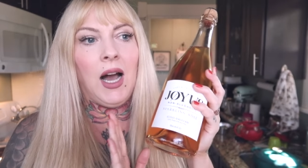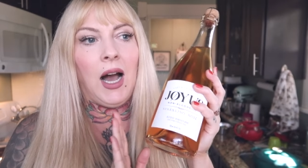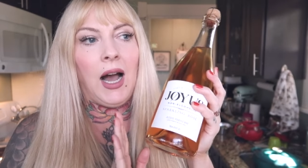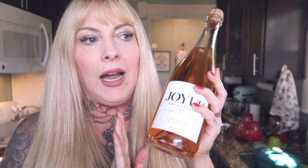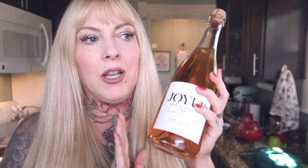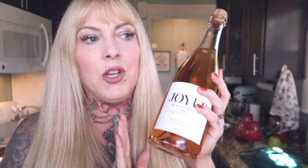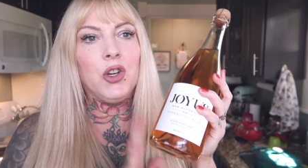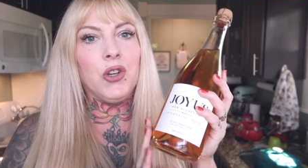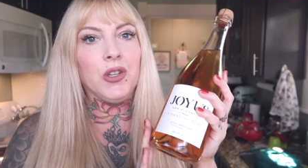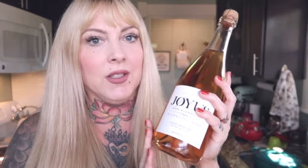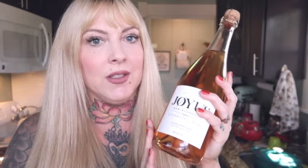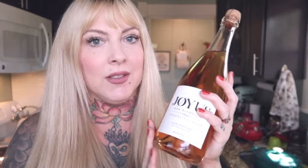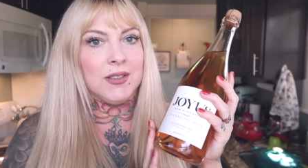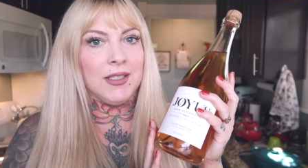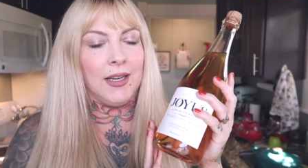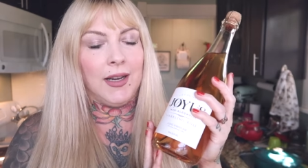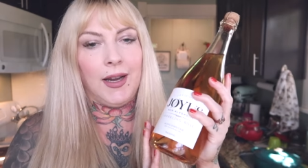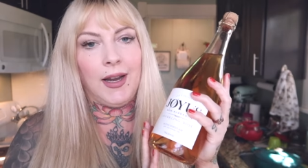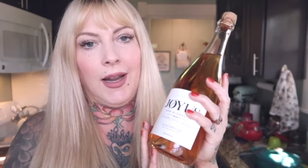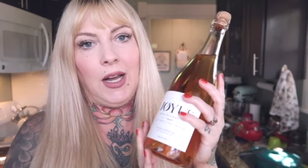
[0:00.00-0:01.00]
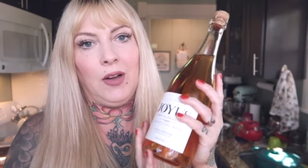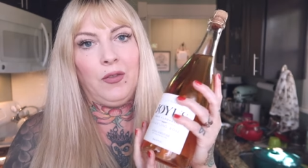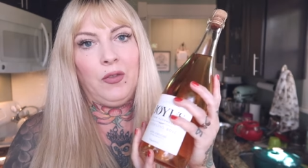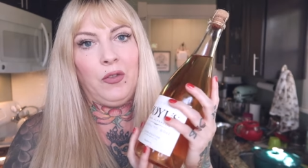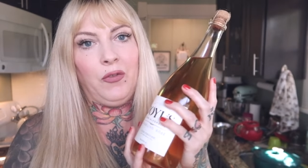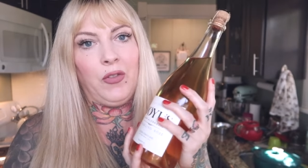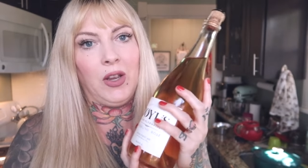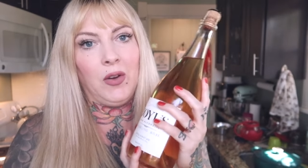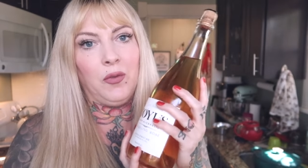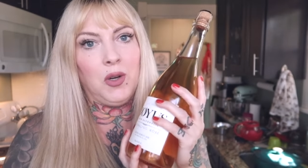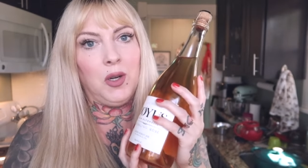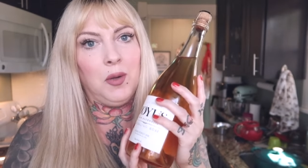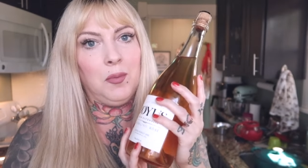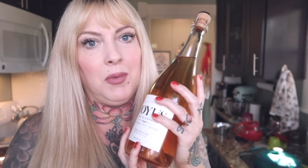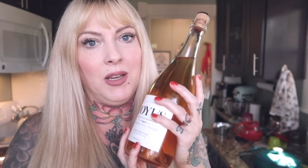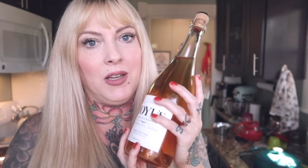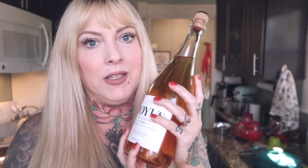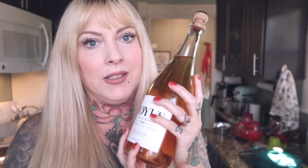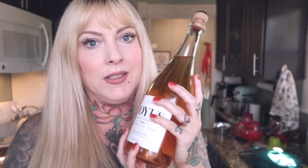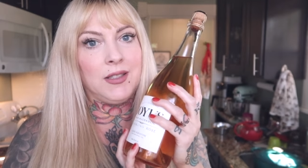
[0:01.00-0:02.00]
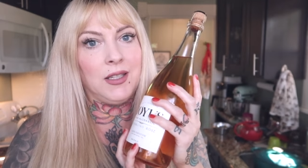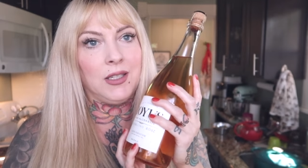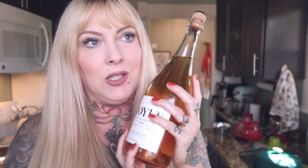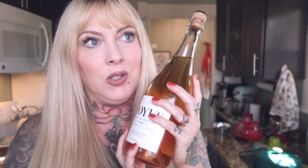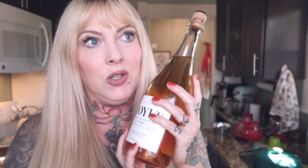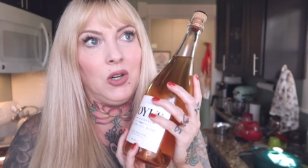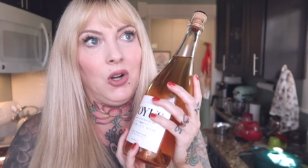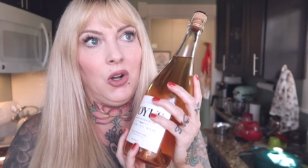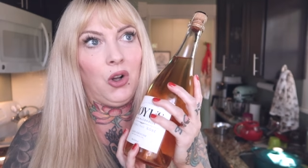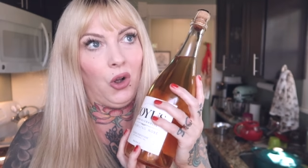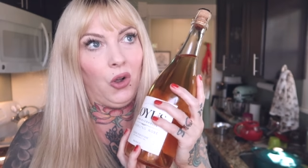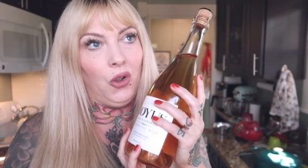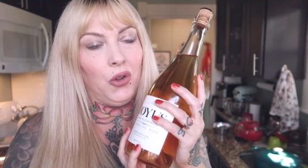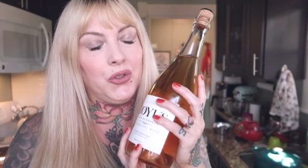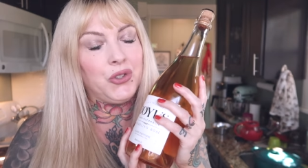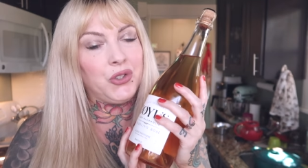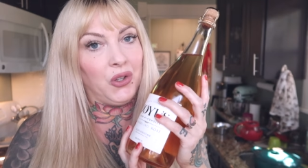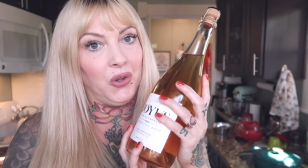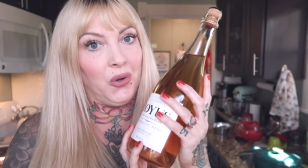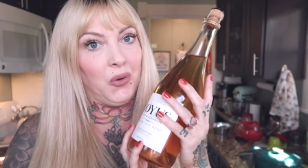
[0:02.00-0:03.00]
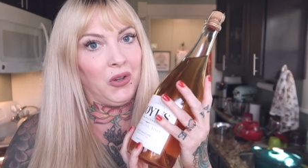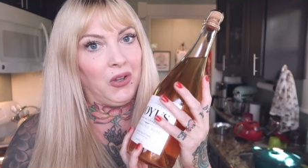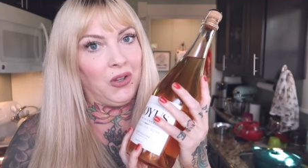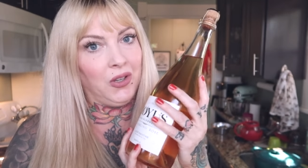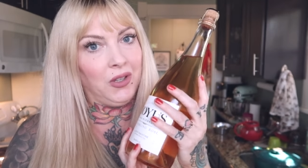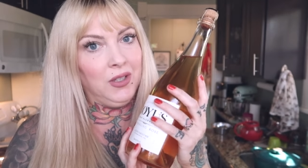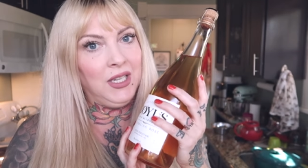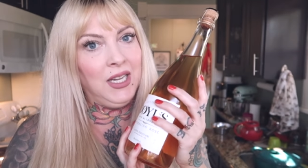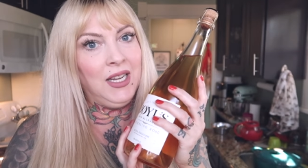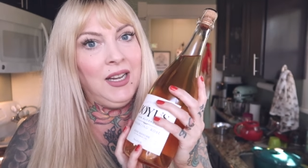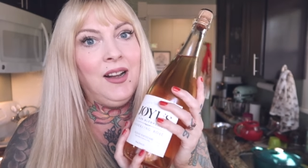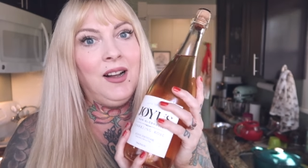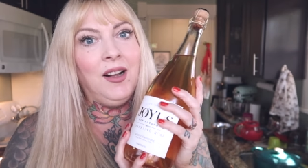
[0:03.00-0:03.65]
I couldn't say I have a favorite because they're all so good.